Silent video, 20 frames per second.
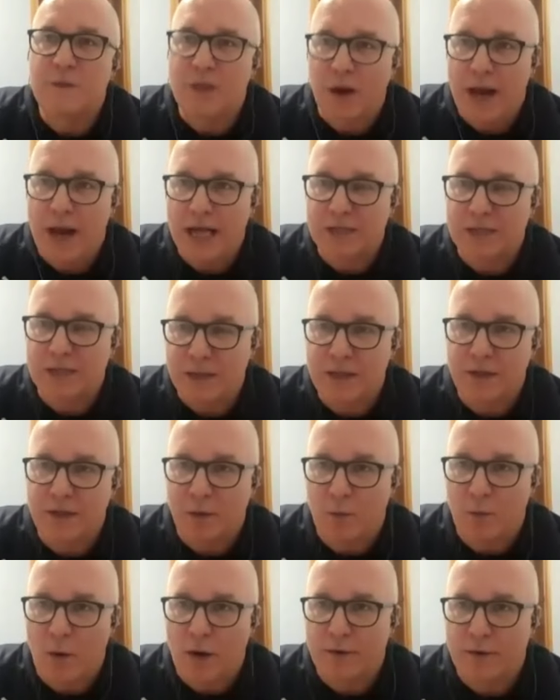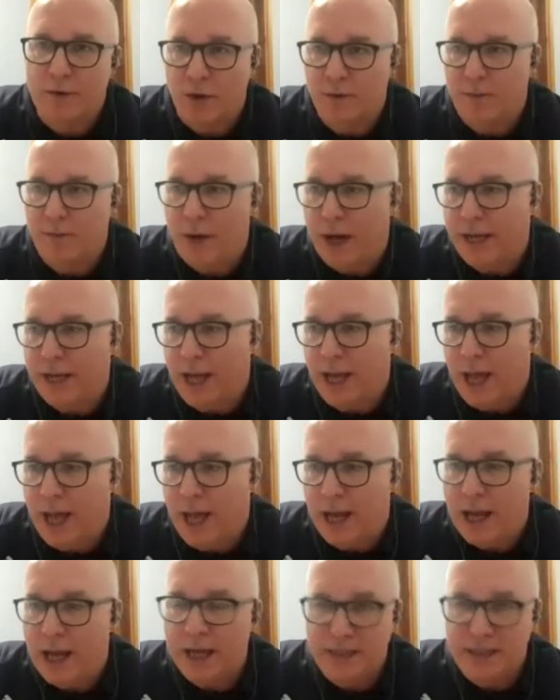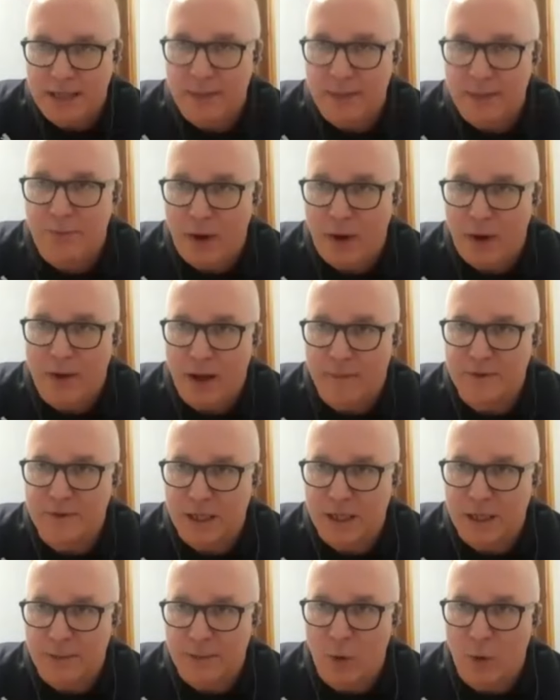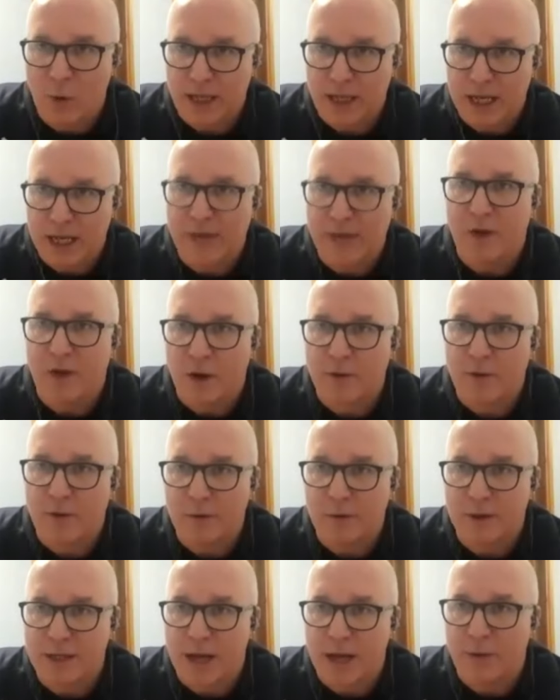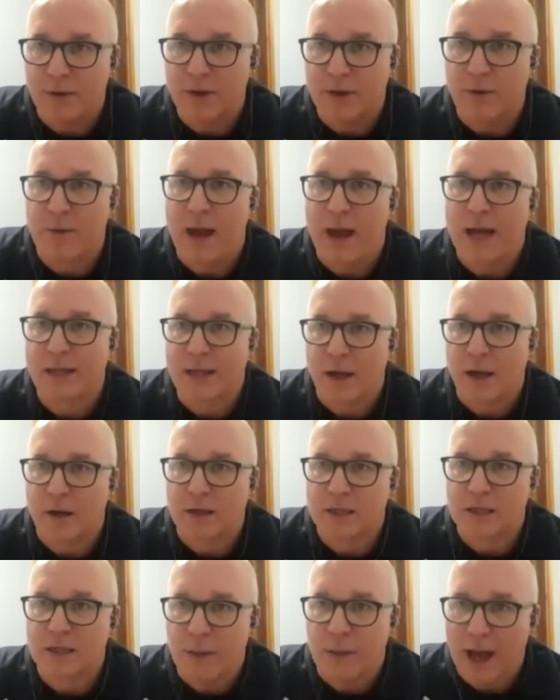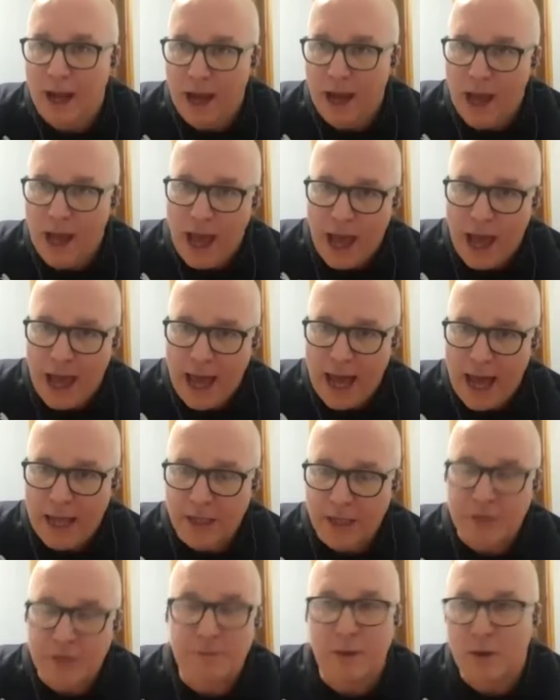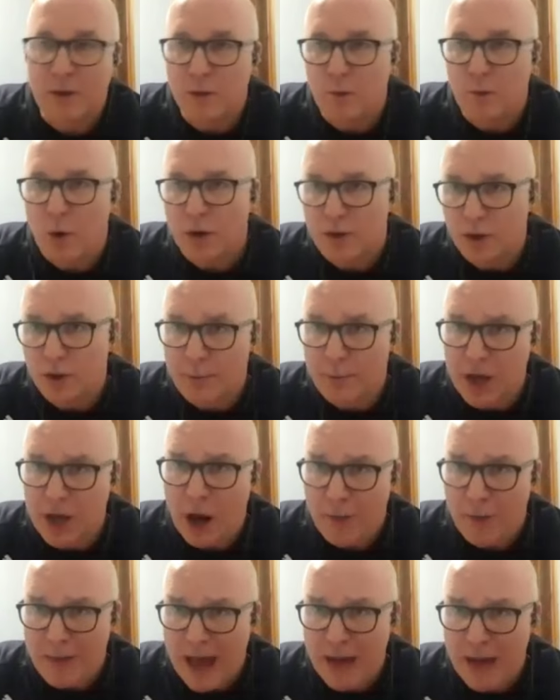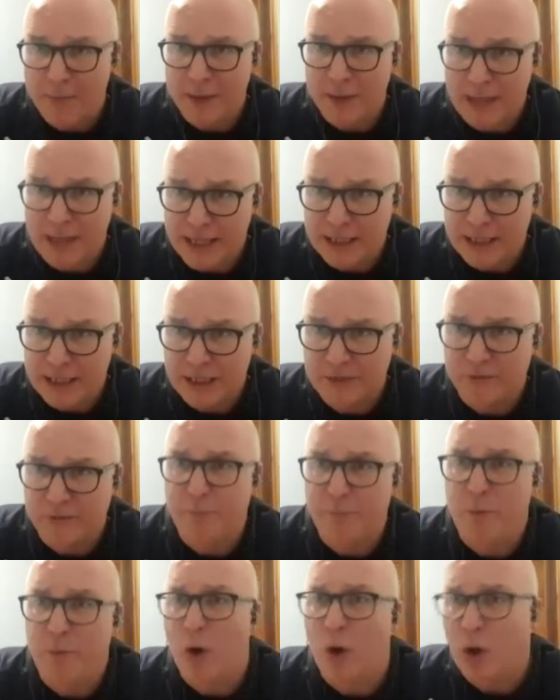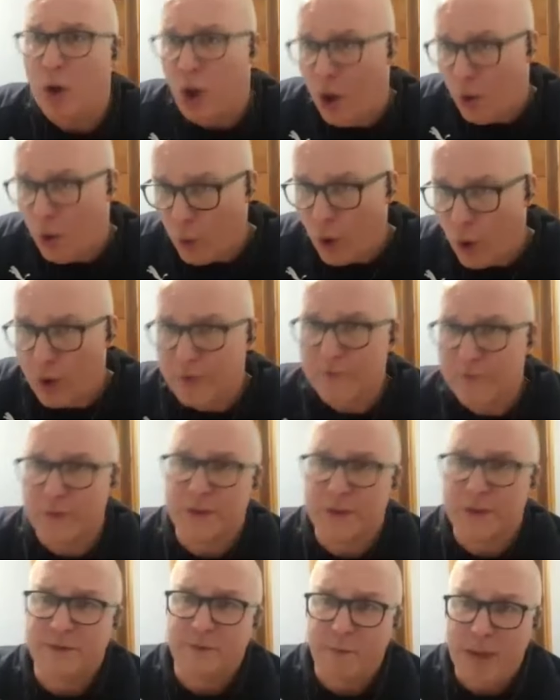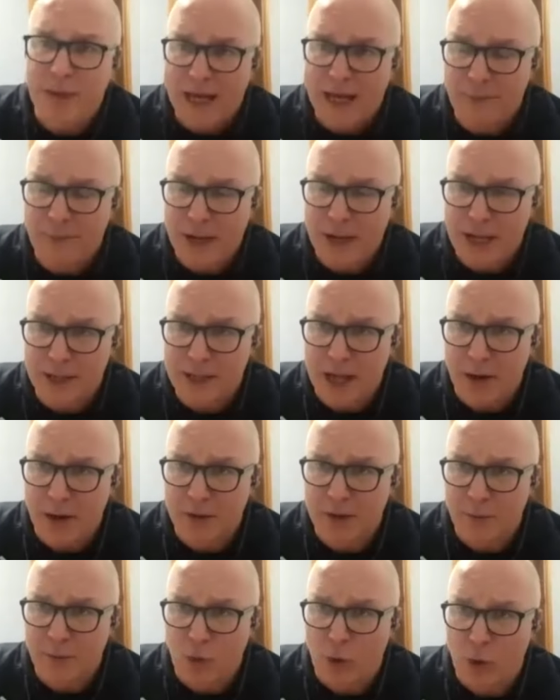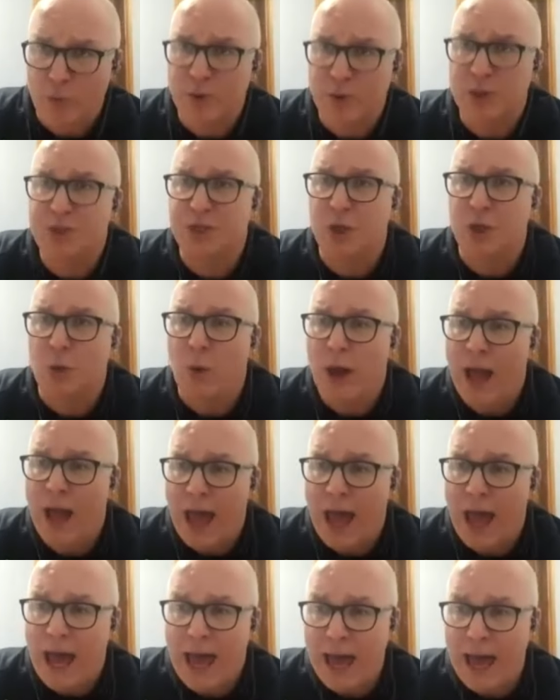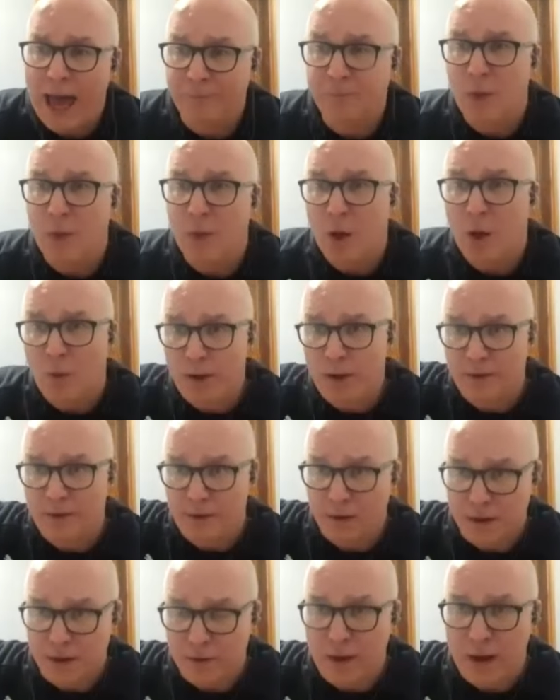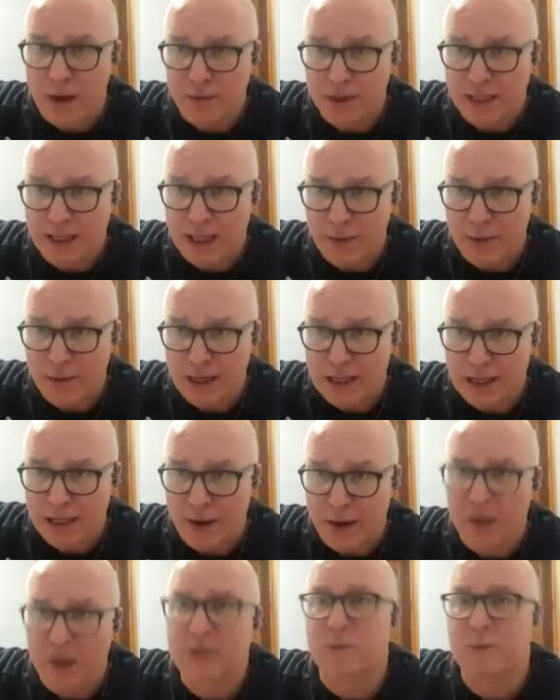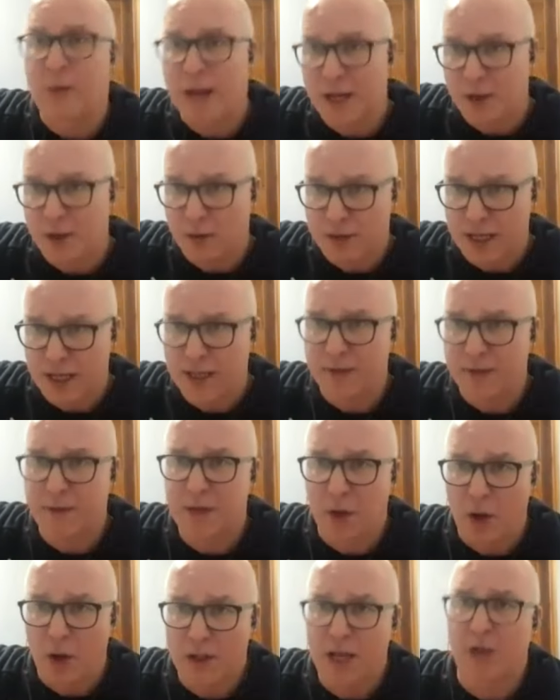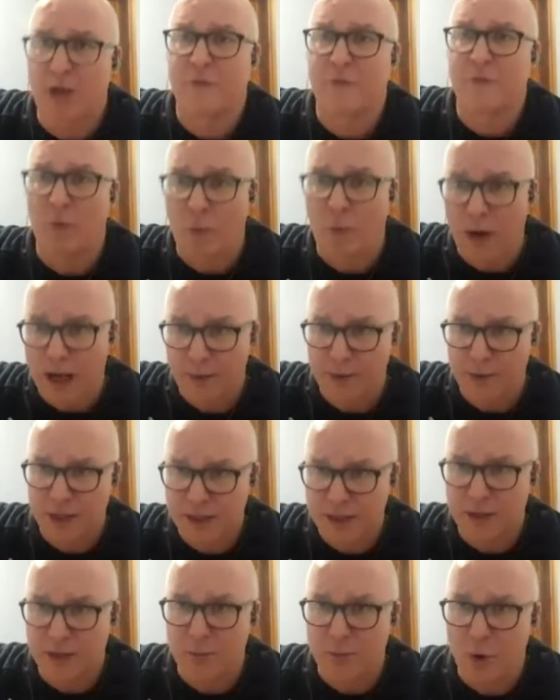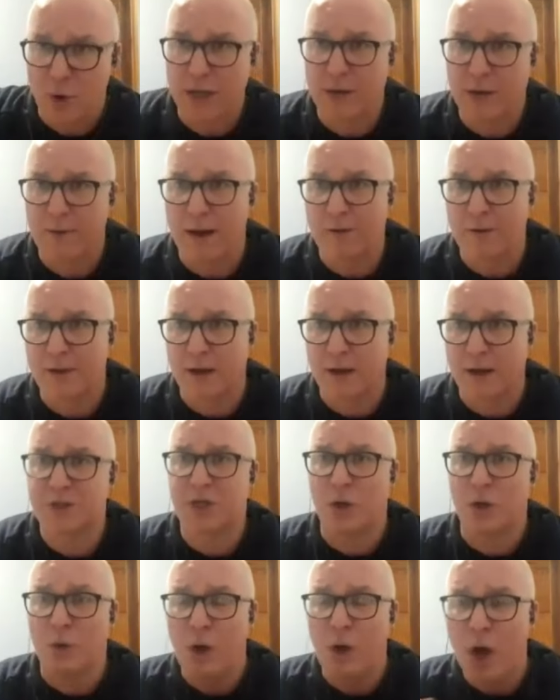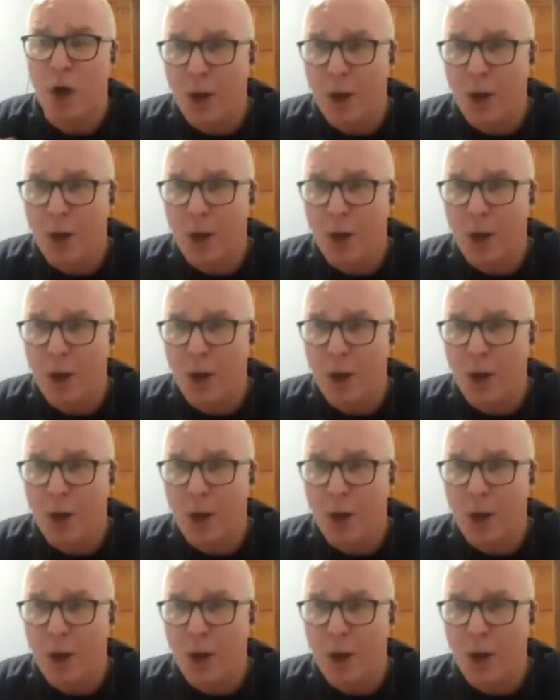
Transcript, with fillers: There has been some work done by, like Tipperary, obviously, Camogie have their grounds down on the rag there as well. Uh, there's been good work done up in Armagh But ladies football. Waterford have a plan in place there at the moment too. Um, we, there's the ground in Kilreekil there as well. I know things have stalled there for a while, but it's Camogie ground there too.